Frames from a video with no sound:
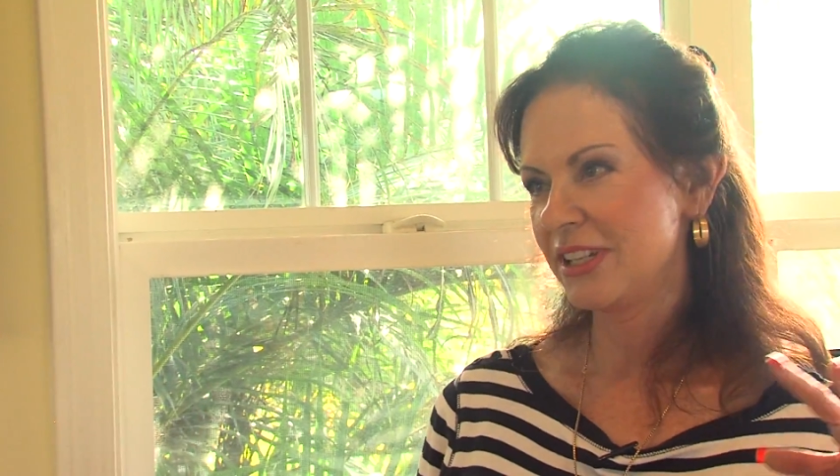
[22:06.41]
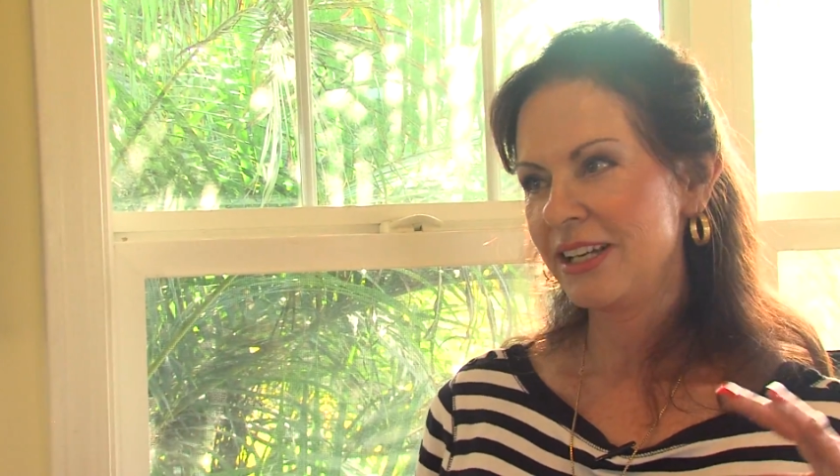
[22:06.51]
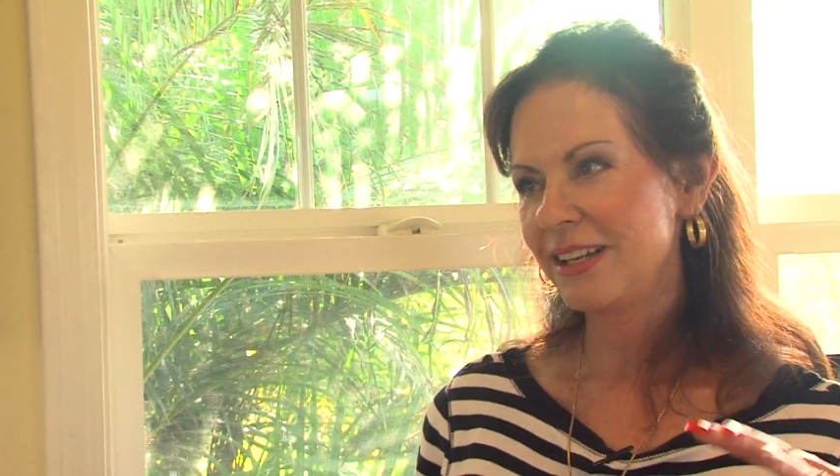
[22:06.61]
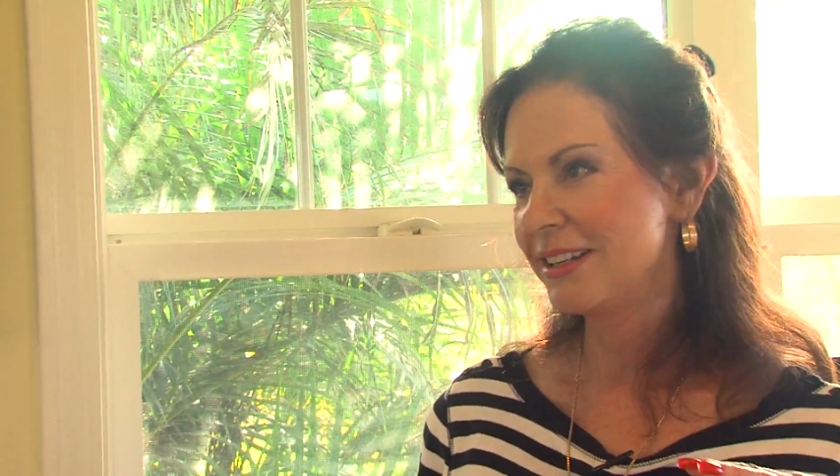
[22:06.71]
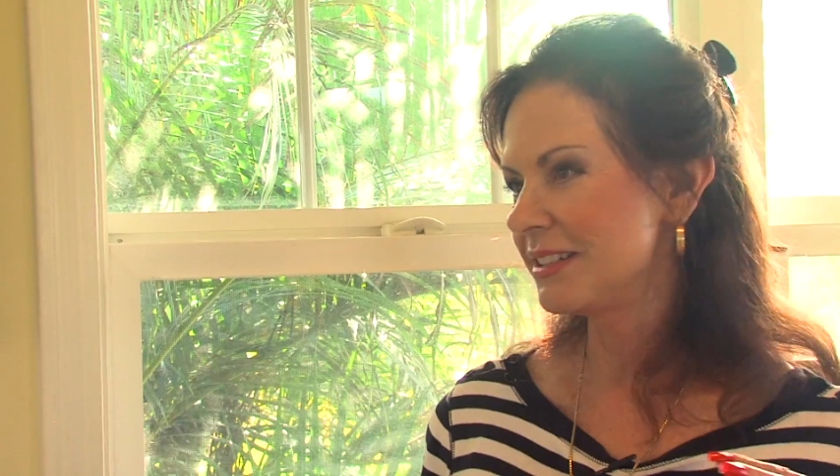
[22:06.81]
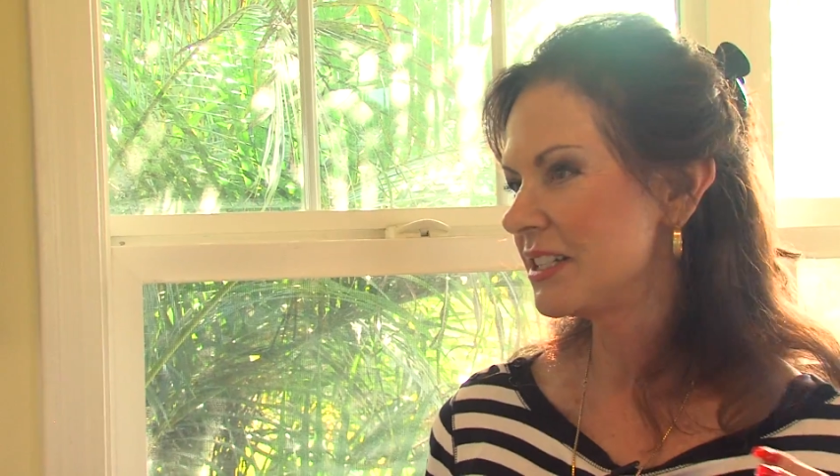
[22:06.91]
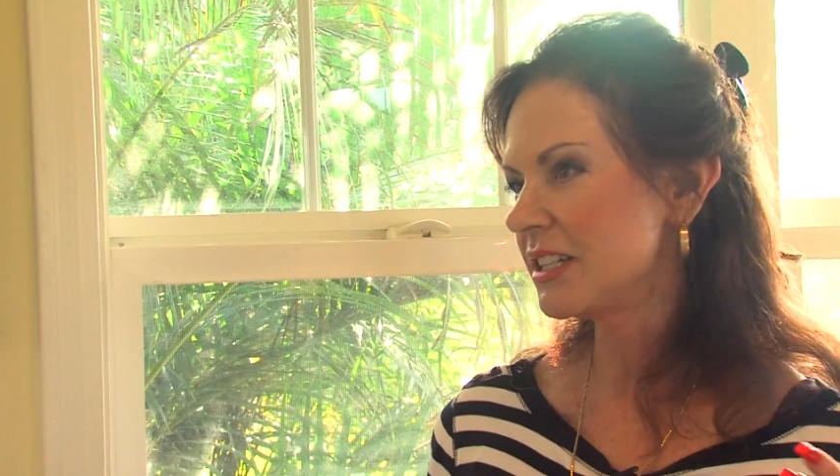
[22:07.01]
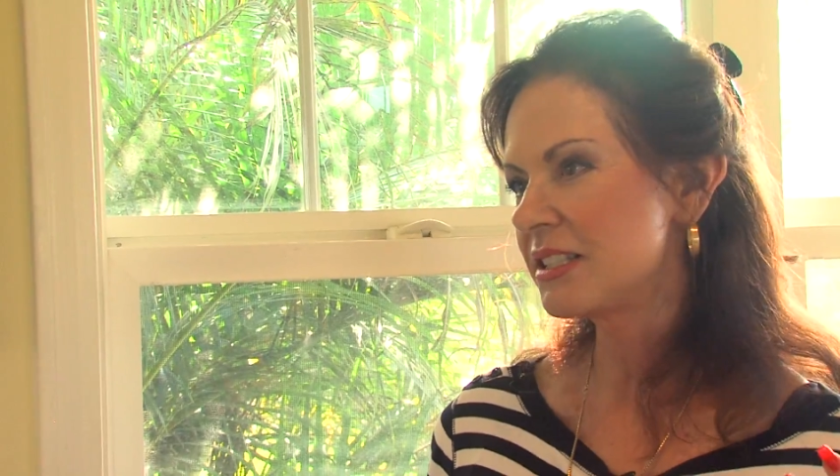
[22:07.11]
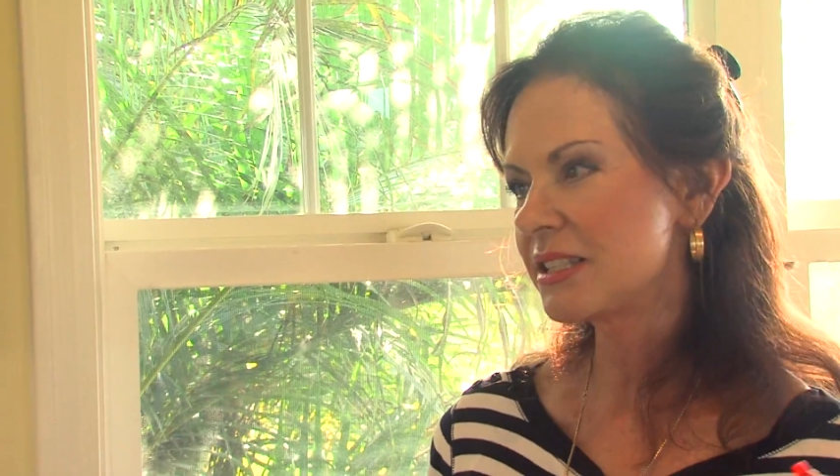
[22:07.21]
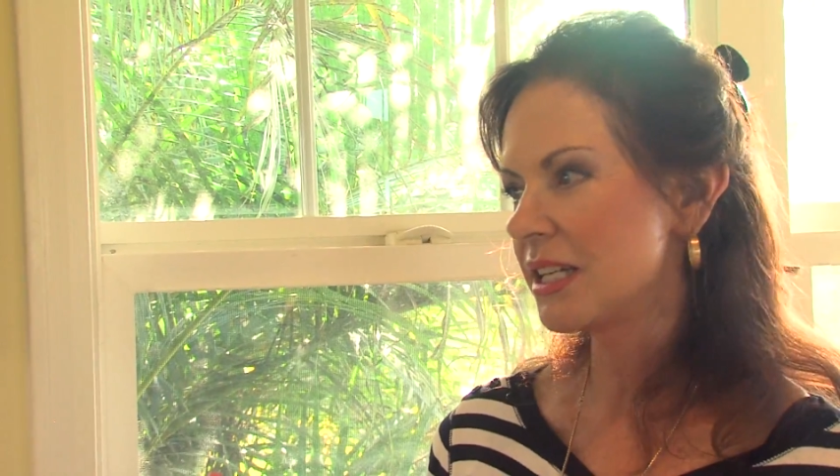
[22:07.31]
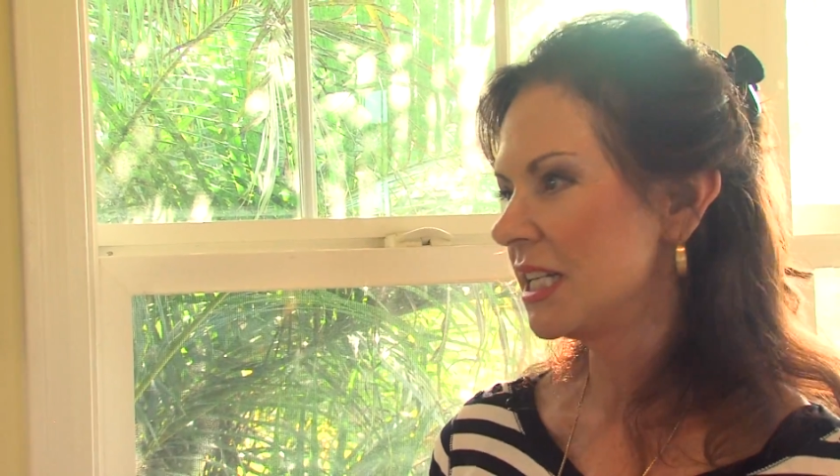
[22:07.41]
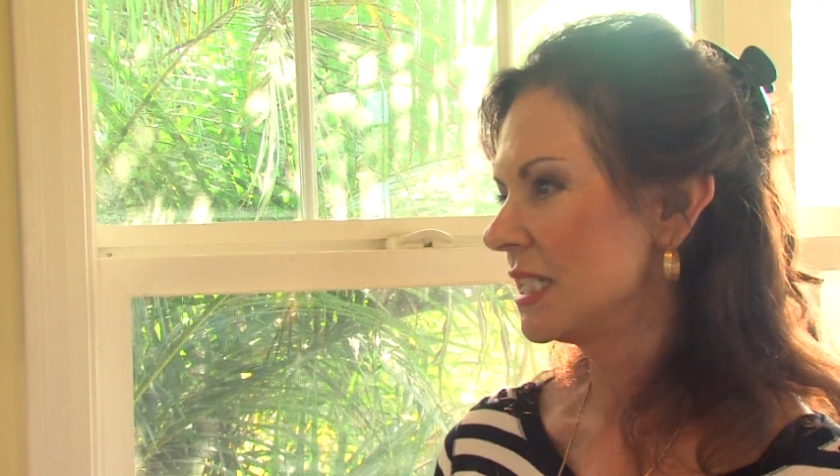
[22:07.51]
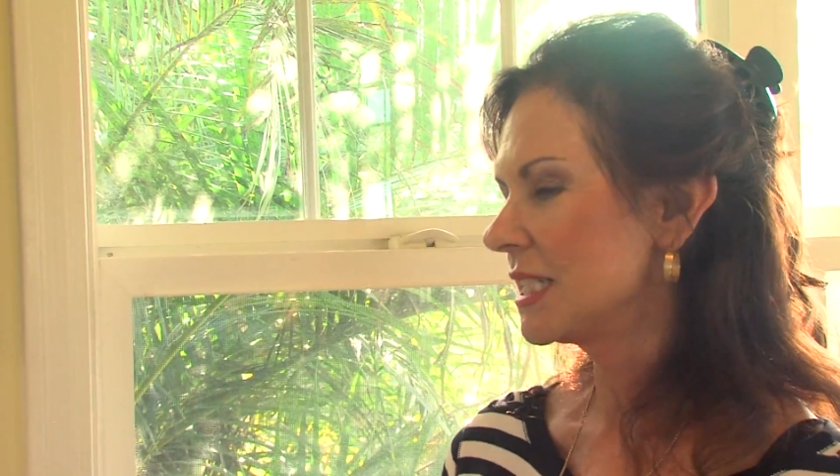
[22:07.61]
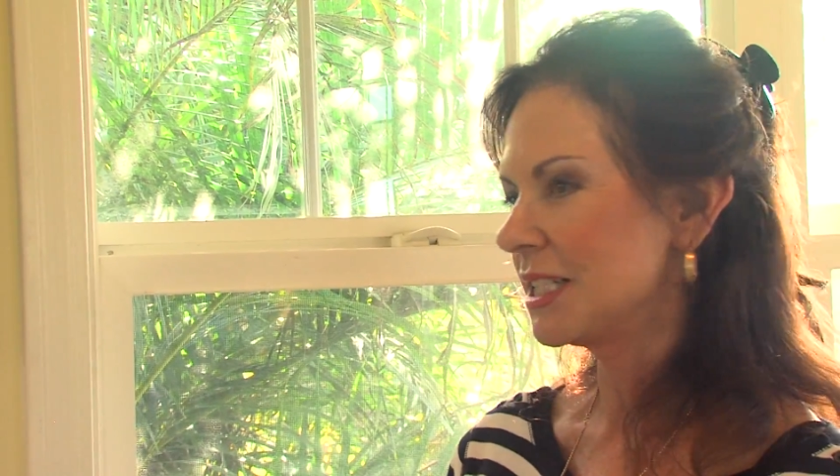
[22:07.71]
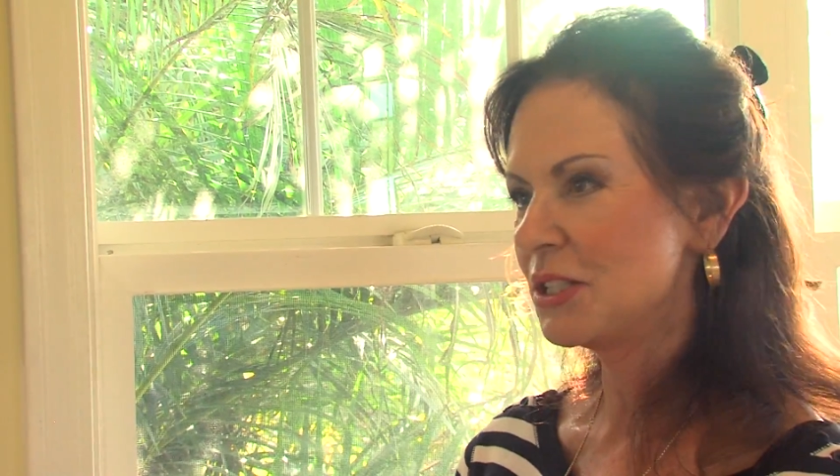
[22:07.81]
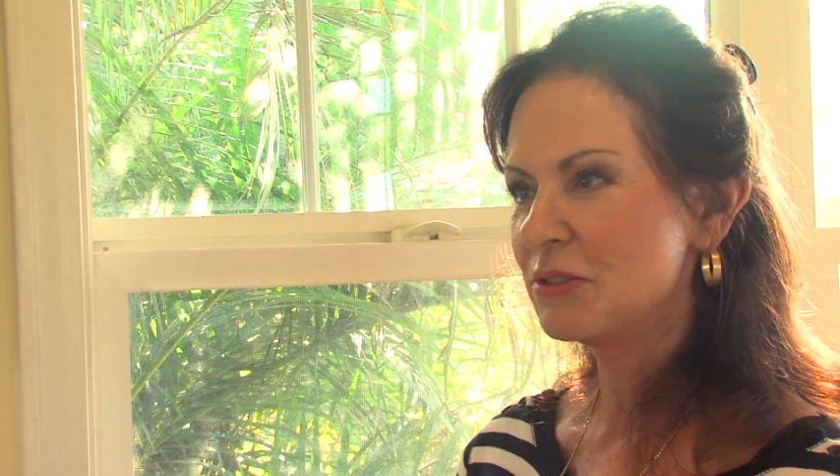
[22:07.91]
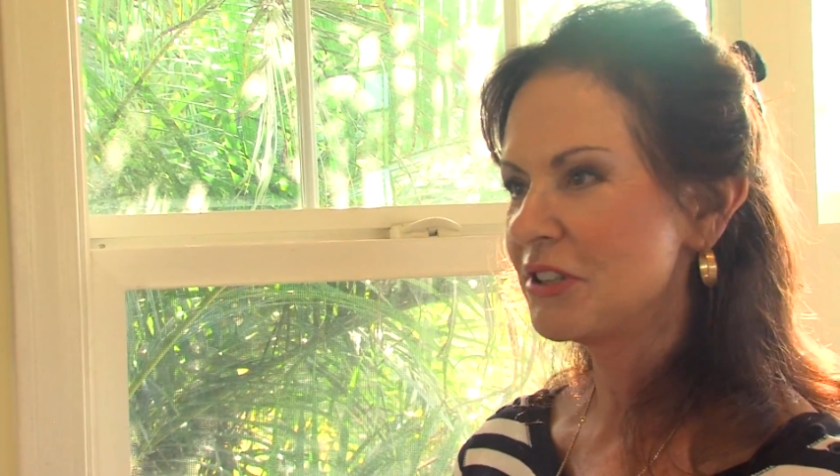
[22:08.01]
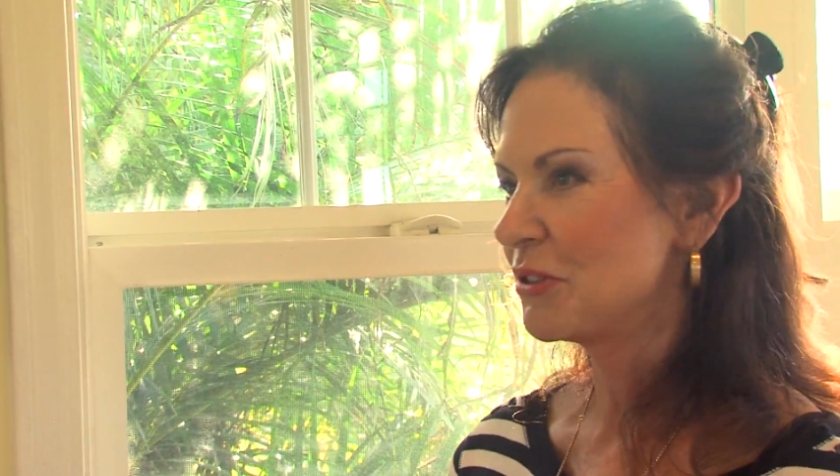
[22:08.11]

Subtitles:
and it does things that no